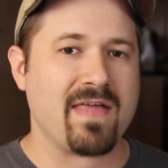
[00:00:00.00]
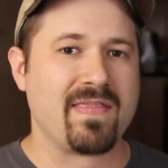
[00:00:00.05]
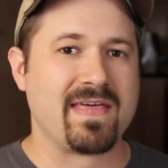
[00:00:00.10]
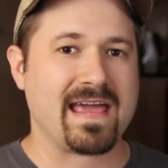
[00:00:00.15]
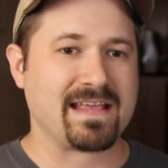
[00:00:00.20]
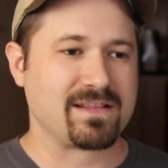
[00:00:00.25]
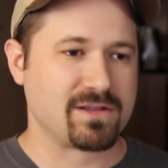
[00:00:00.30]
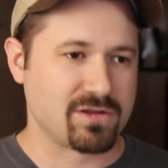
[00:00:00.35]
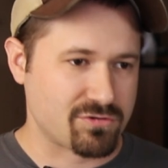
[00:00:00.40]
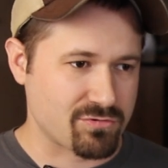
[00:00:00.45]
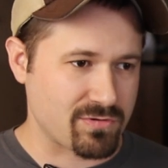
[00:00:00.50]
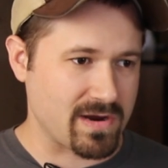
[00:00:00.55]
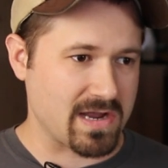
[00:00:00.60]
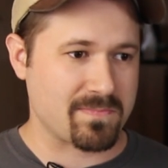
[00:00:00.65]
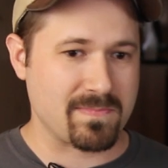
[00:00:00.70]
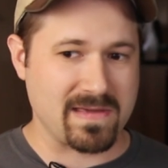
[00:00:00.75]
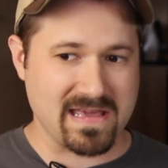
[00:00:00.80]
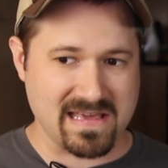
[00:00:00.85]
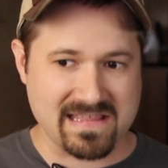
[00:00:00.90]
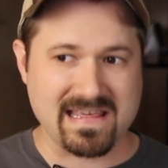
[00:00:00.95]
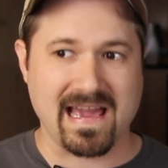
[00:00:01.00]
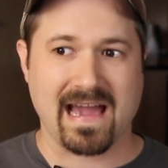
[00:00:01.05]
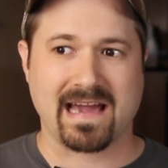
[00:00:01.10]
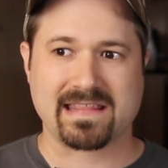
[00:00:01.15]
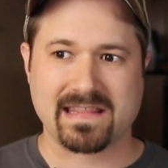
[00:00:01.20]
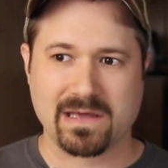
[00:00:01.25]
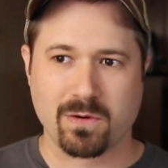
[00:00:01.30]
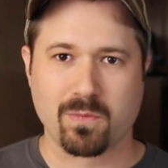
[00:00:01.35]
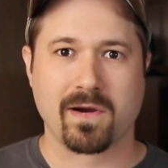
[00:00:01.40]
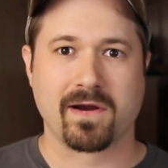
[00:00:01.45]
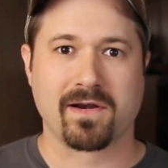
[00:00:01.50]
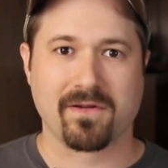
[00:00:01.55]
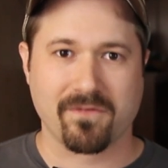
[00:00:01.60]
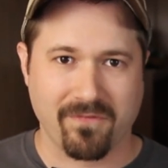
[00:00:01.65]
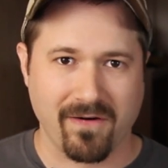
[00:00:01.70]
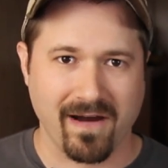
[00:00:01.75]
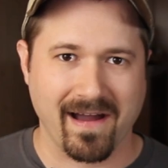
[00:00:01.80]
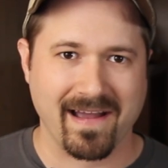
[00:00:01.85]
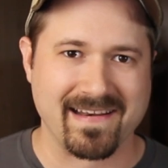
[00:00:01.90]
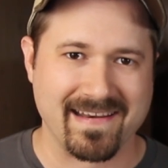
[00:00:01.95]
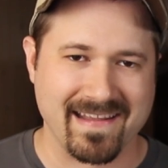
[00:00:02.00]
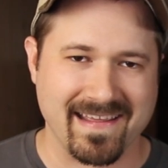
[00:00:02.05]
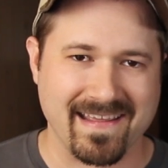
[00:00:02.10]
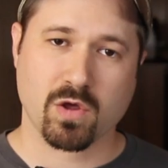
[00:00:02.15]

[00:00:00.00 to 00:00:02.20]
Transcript: and they had to direct me exactly where to find it.